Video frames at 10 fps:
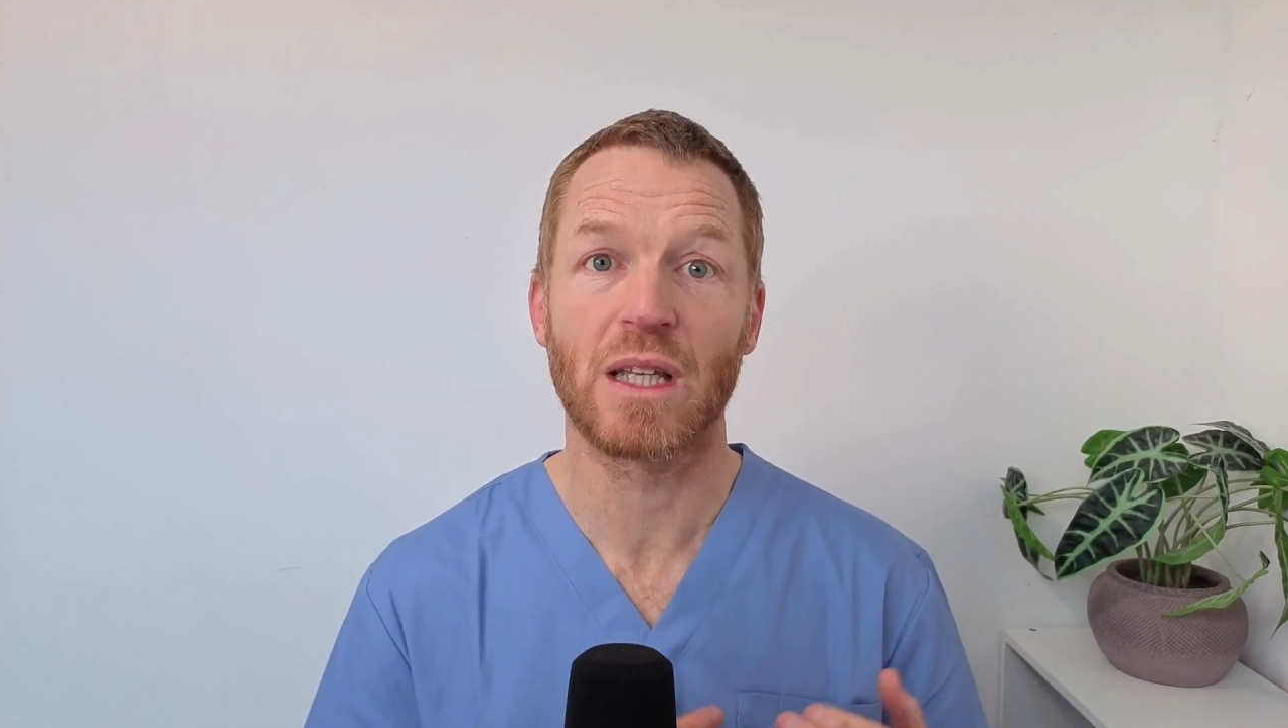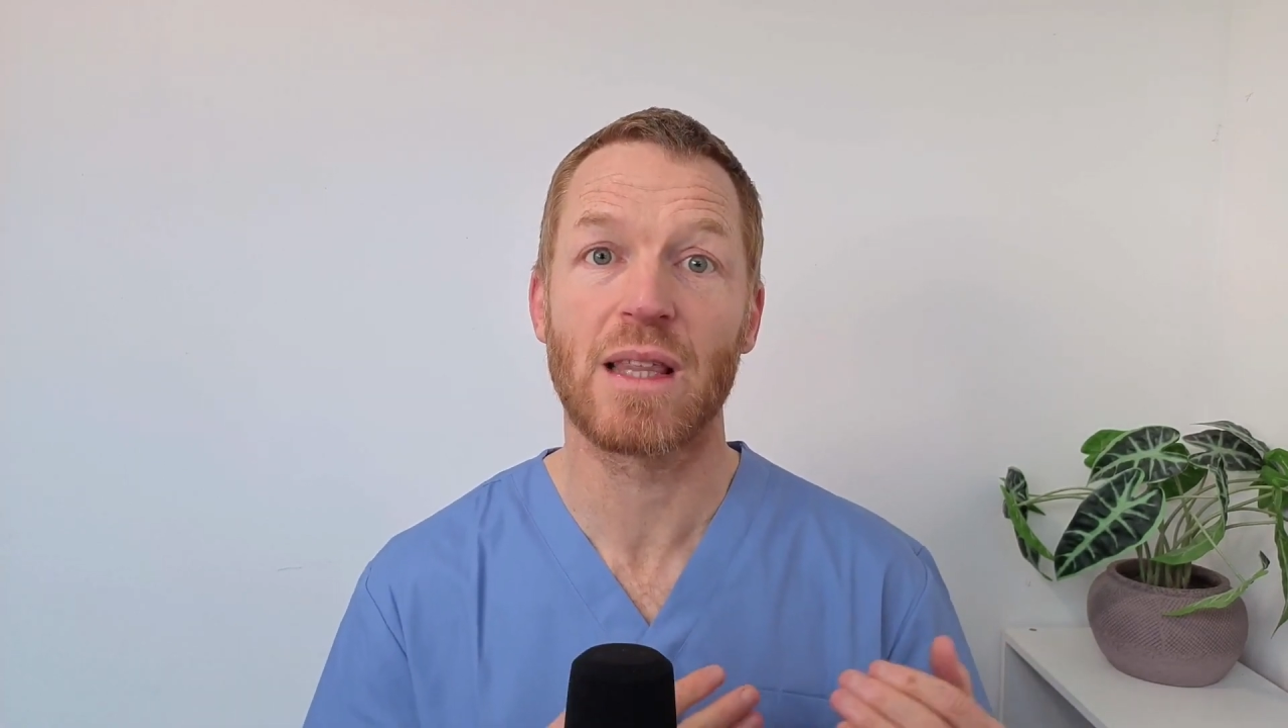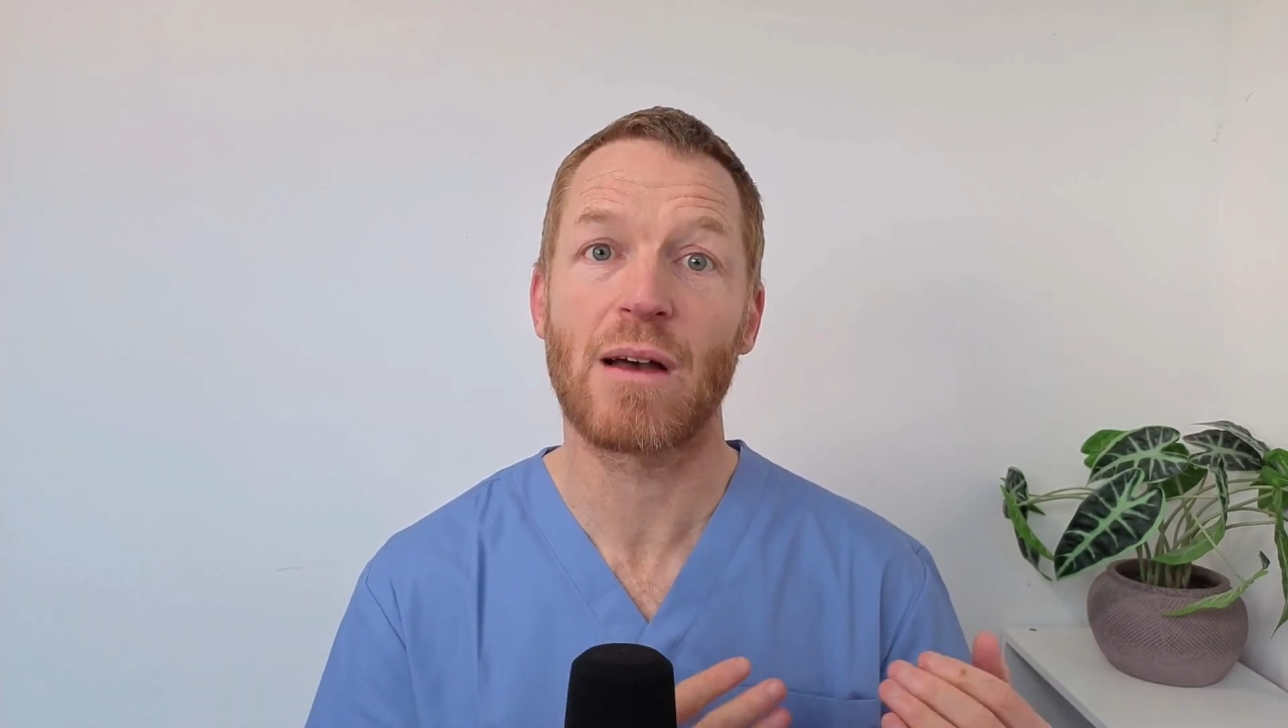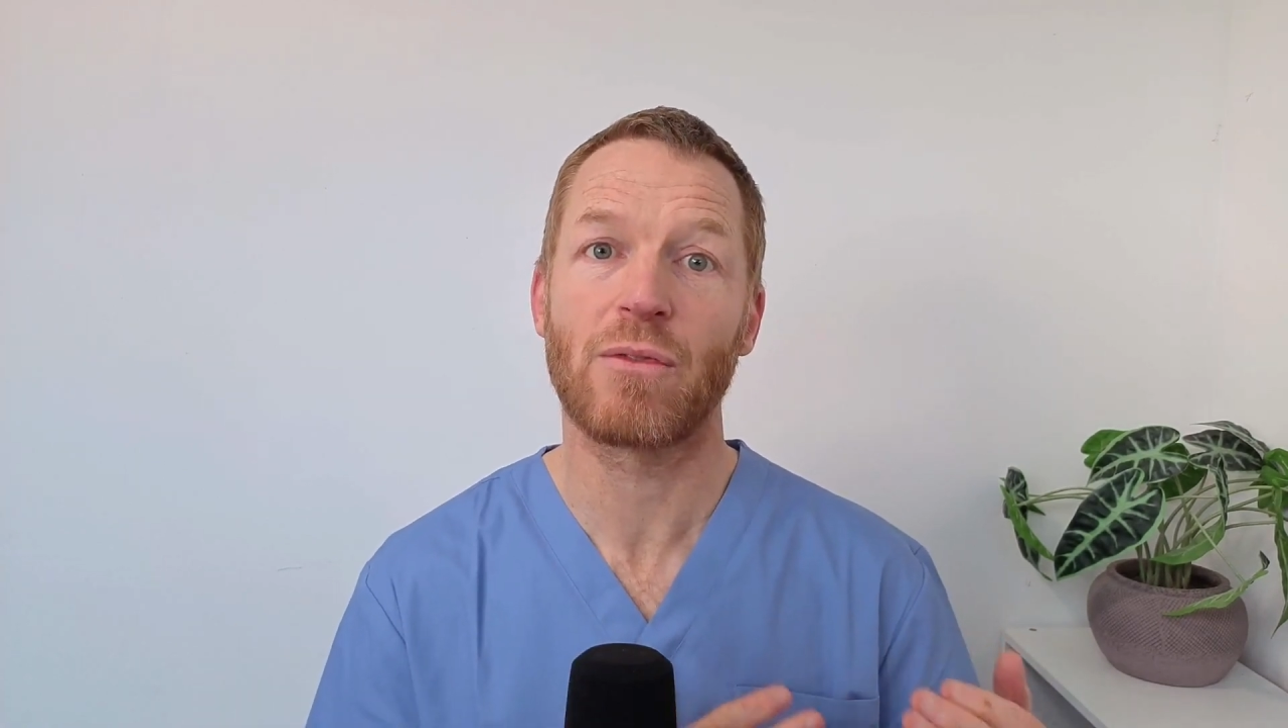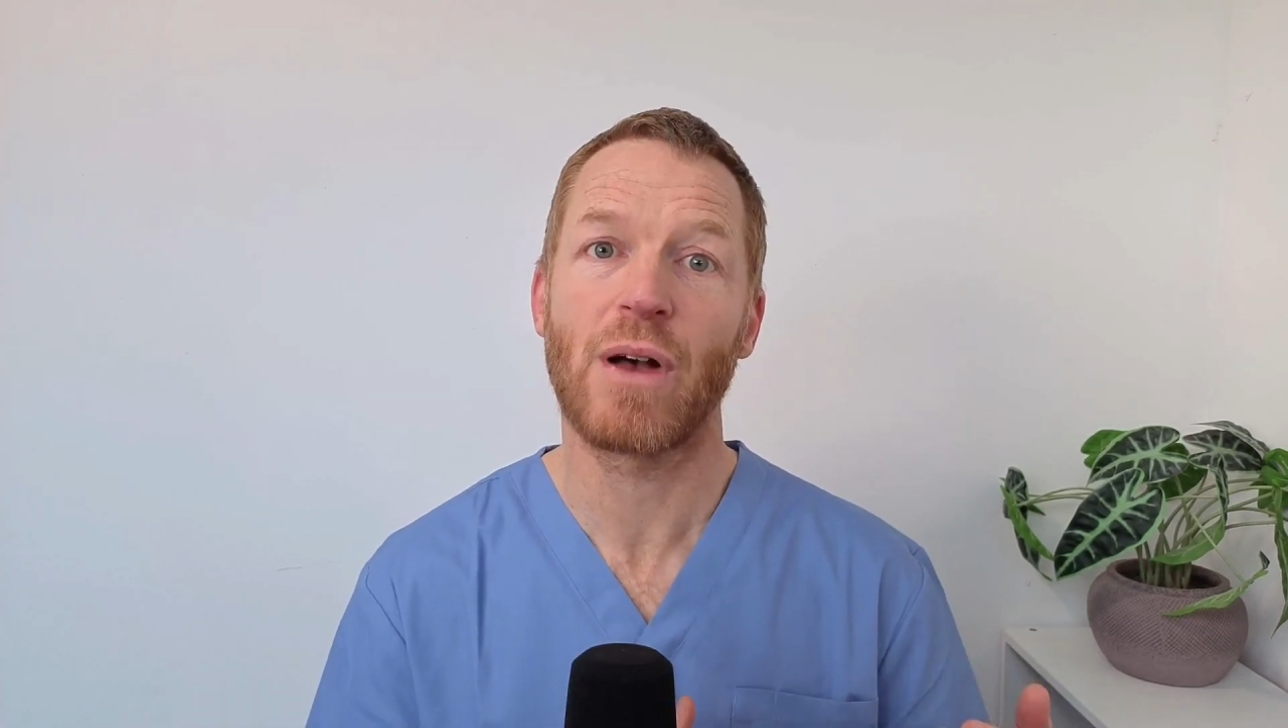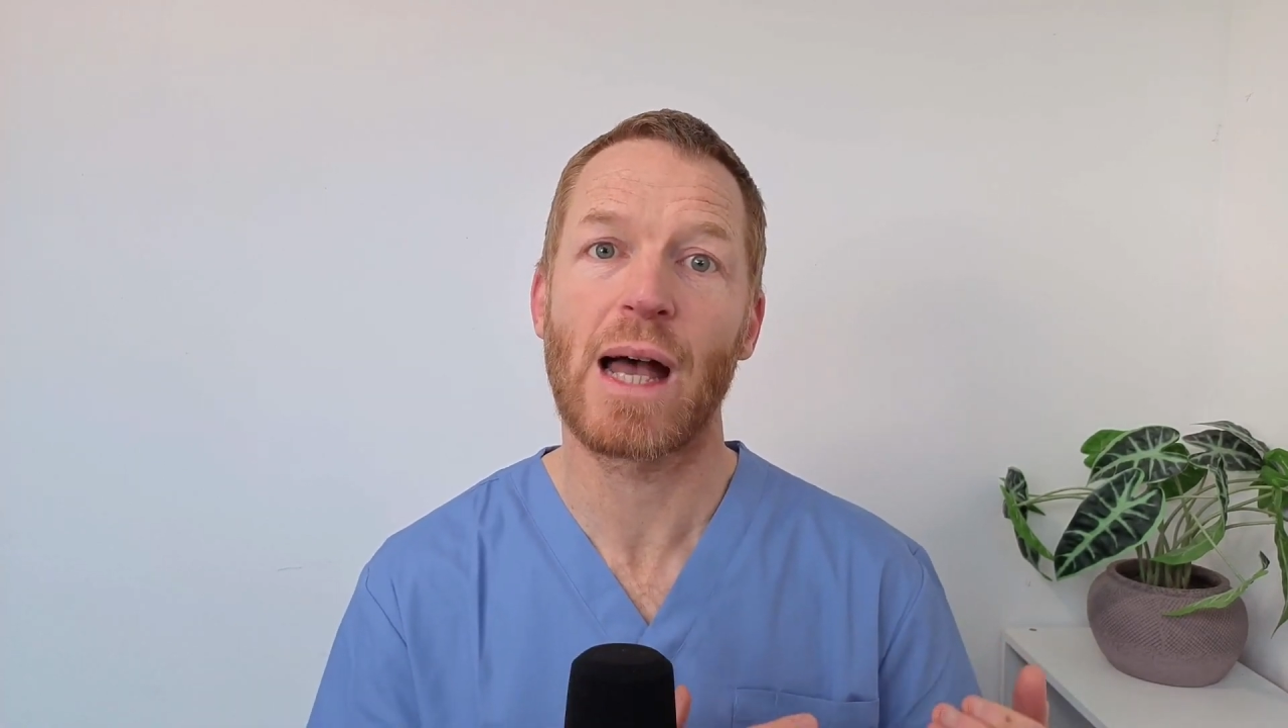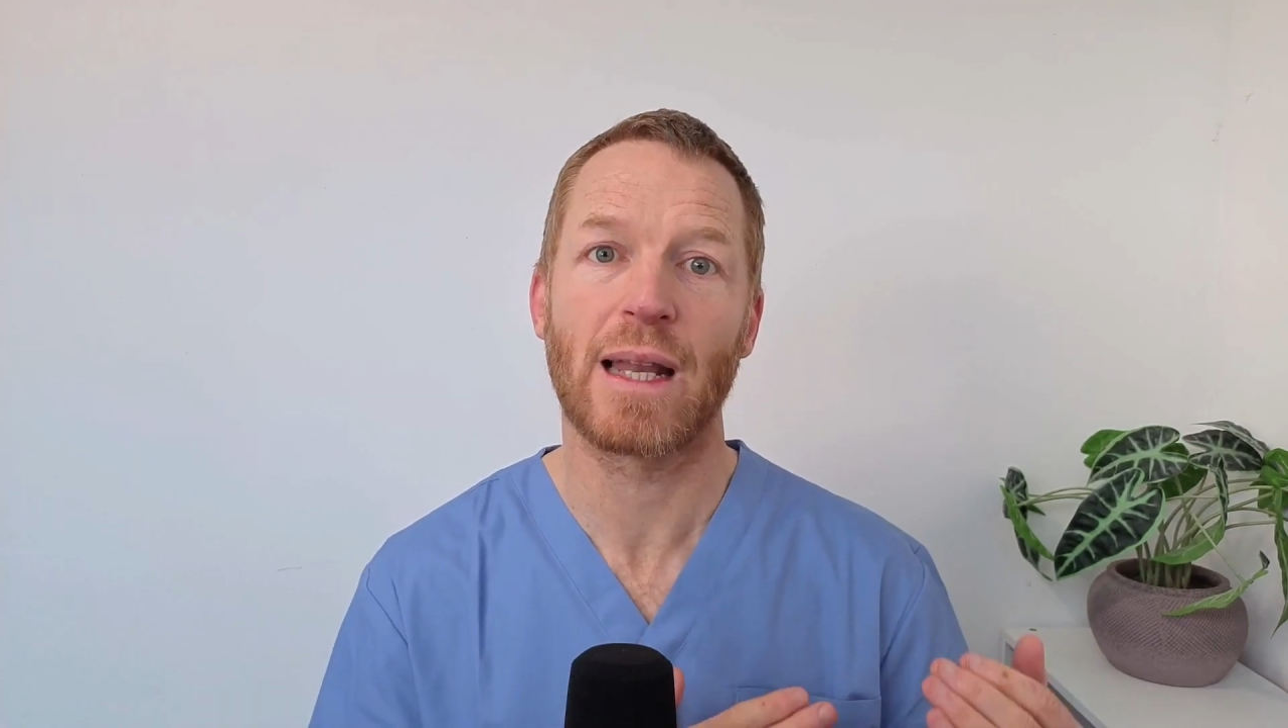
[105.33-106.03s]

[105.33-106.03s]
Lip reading: that fat